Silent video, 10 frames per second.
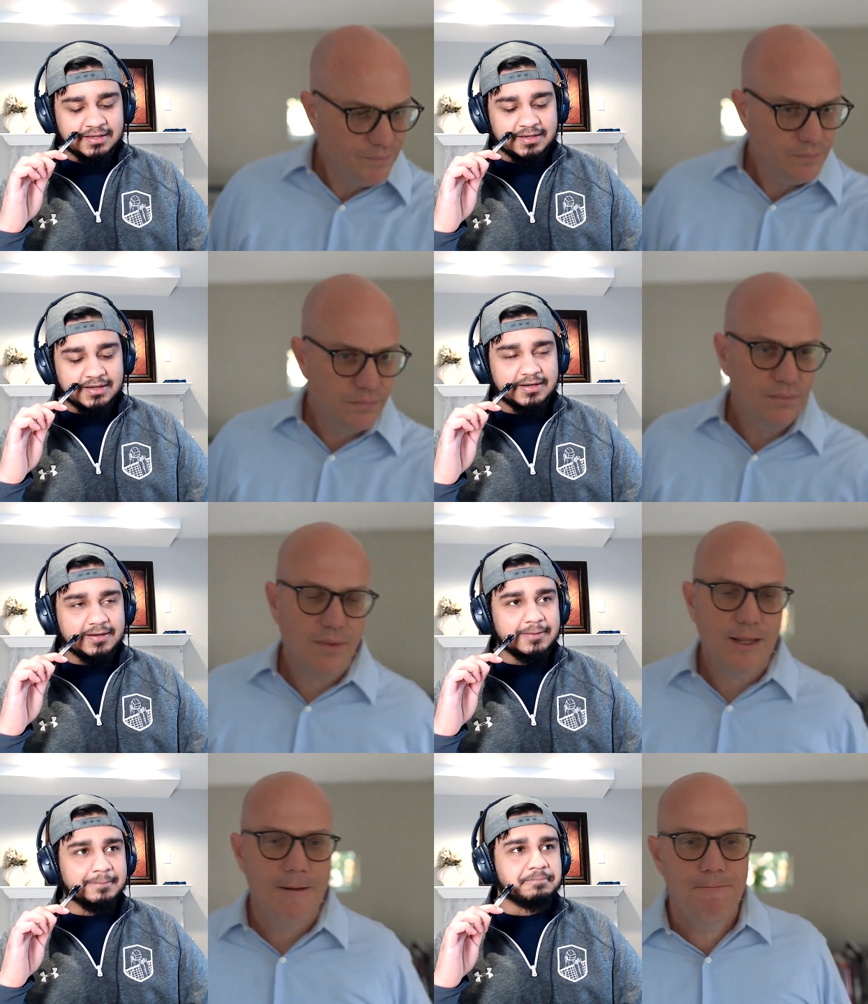
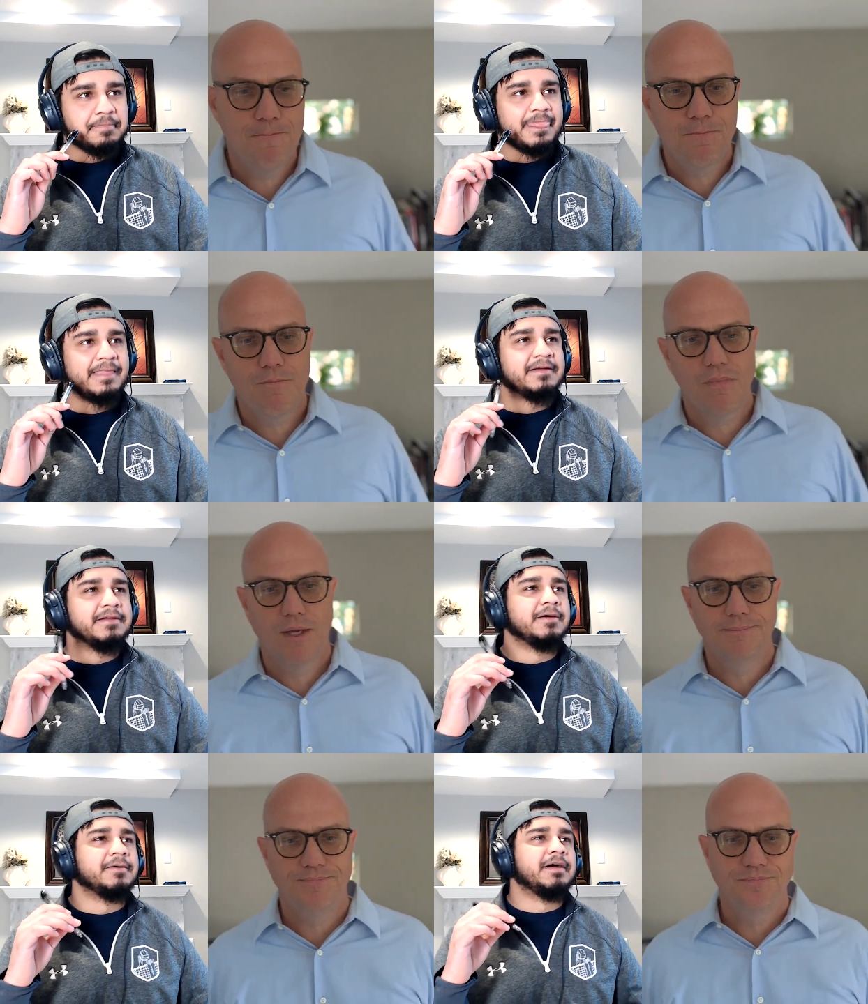Speaker 1: um,
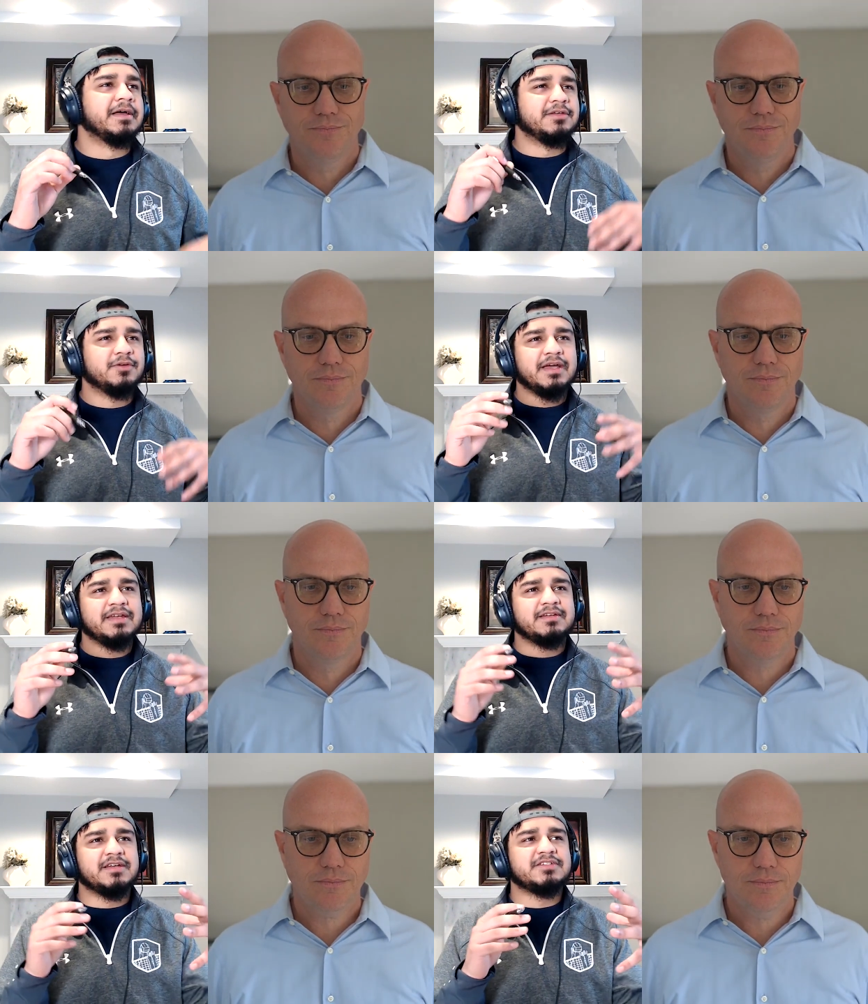you know, uh, you
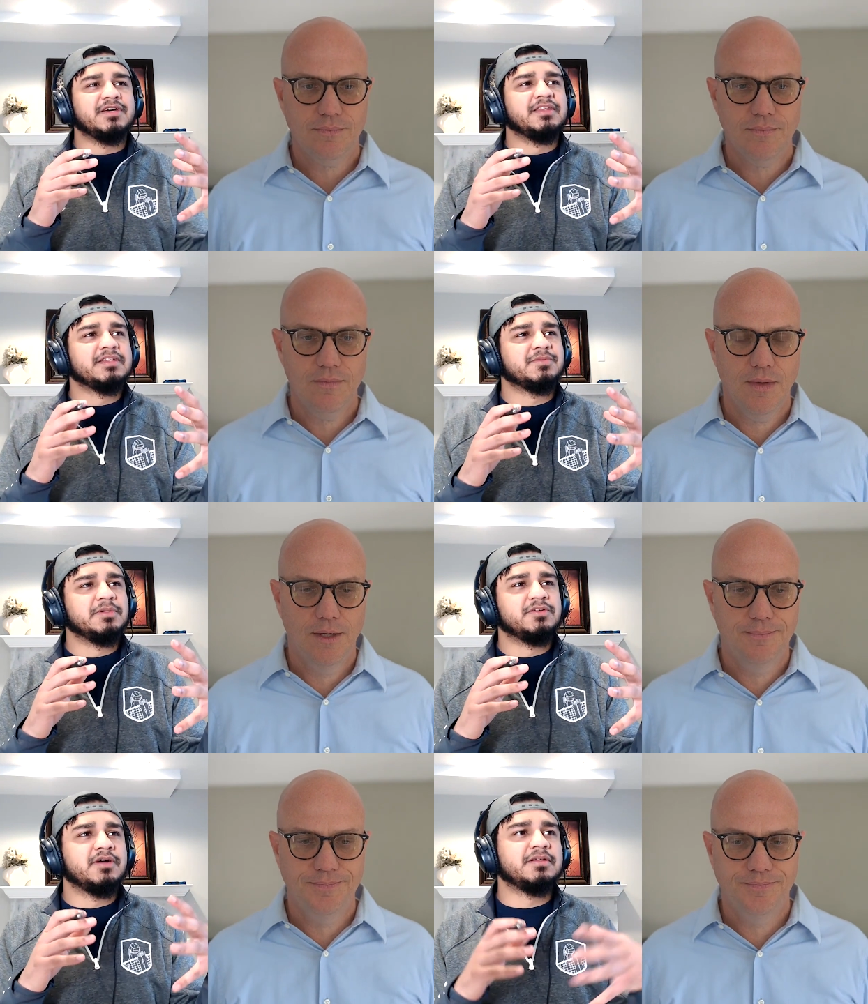kind of touched on this
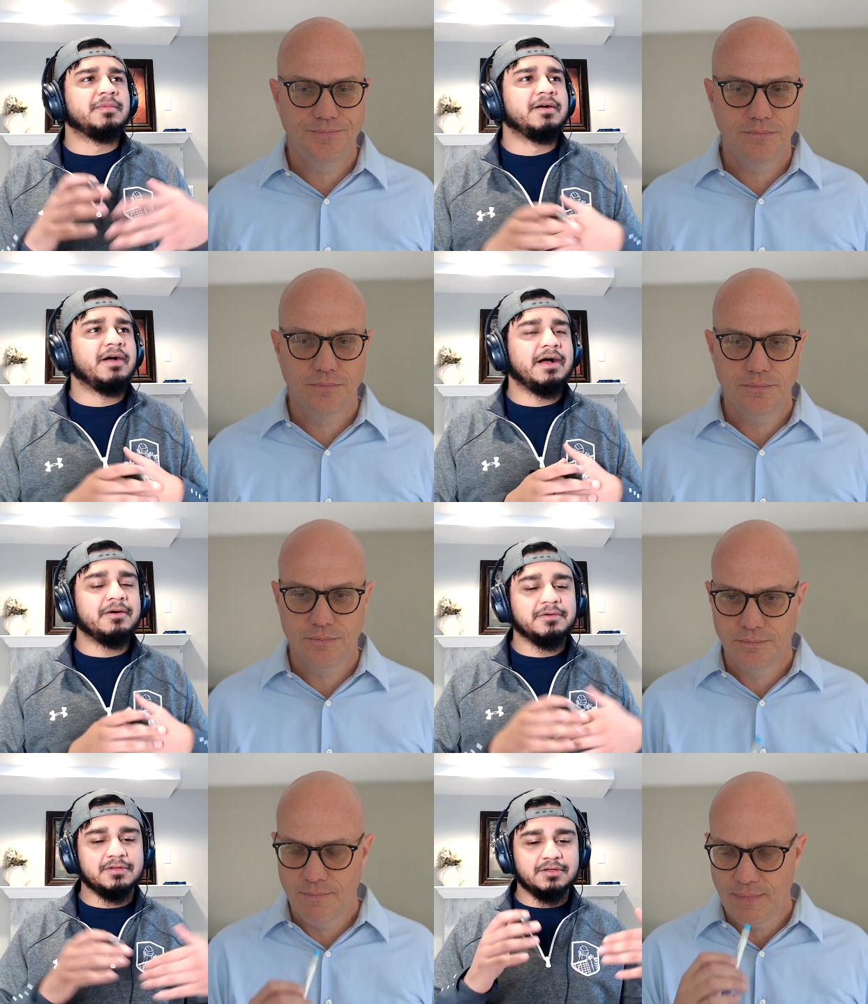when you talked about
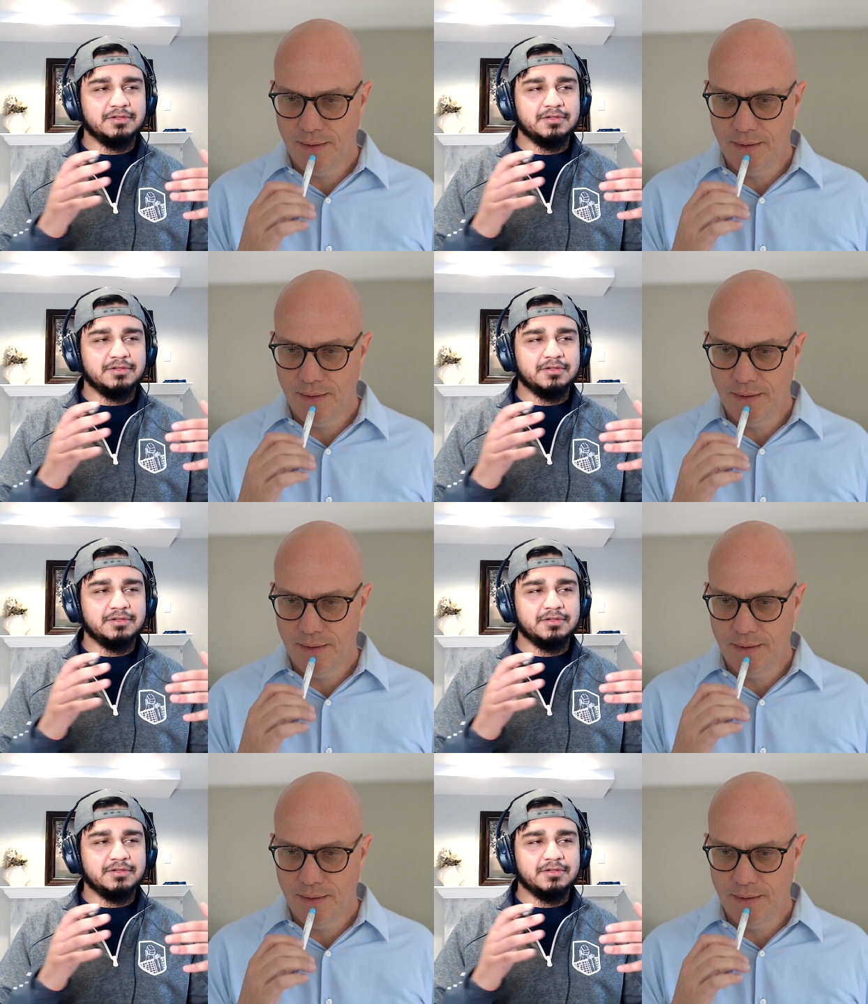how you,